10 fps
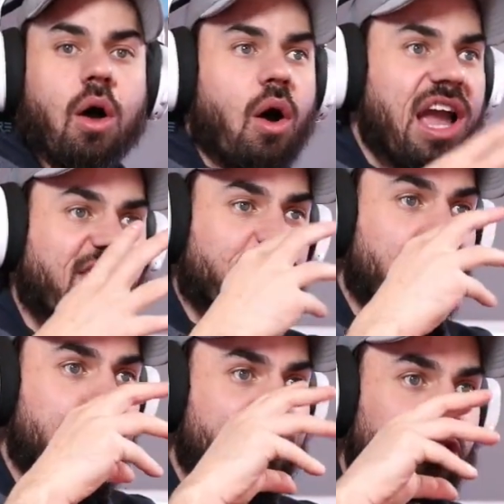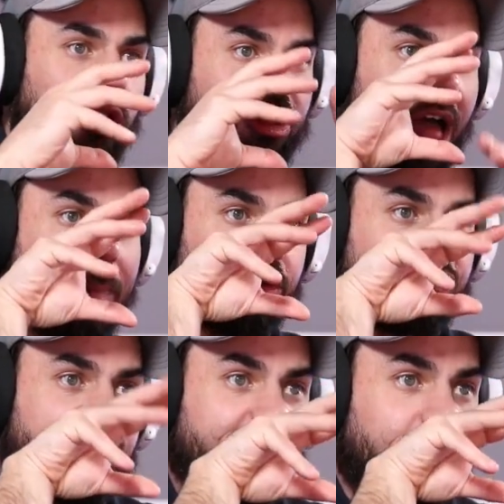He's clipping his little
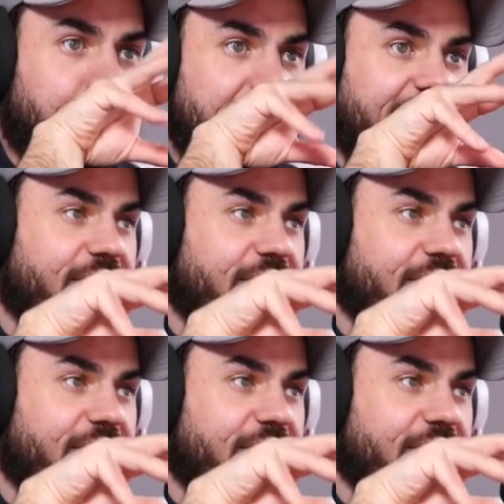clappers, his little geek